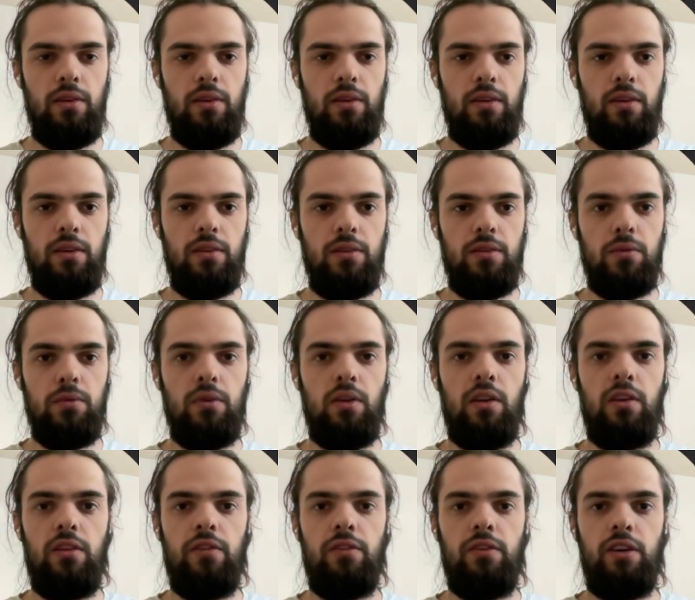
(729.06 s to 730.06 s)
As soon as I
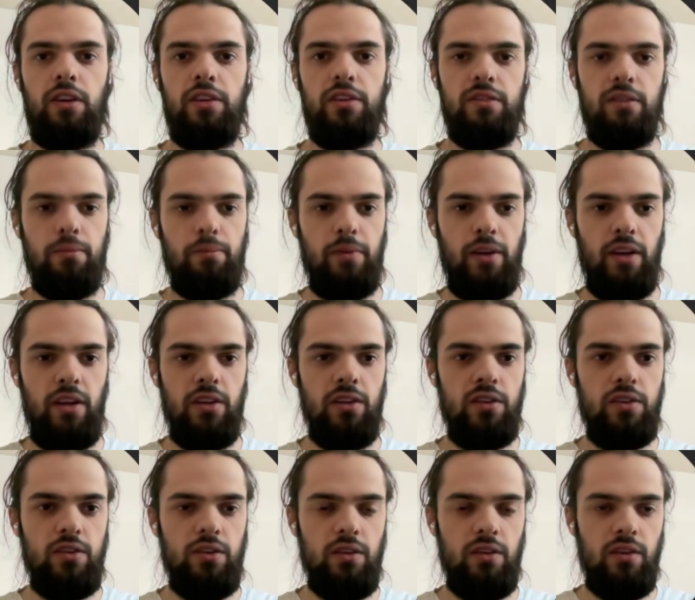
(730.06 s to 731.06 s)
refresh the
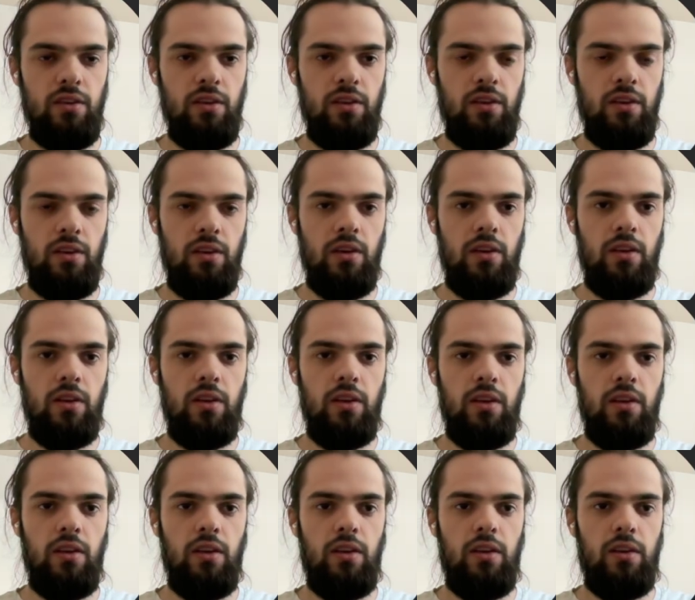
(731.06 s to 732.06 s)
page,
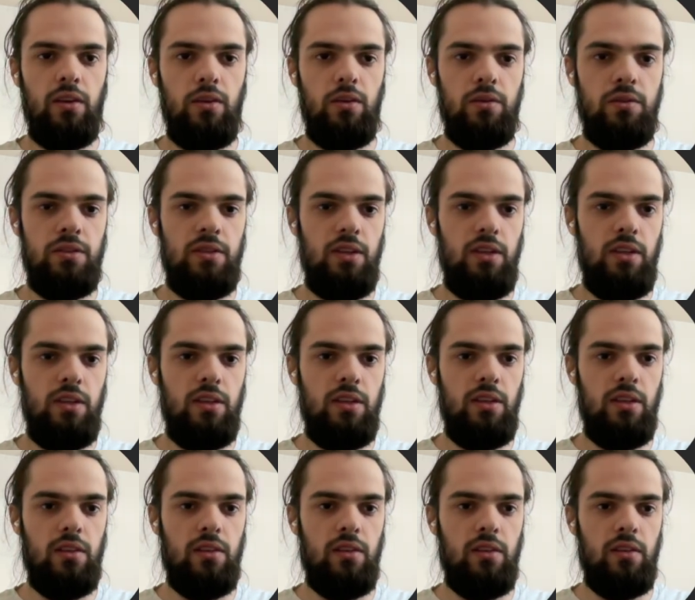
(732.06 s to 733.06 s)
you see that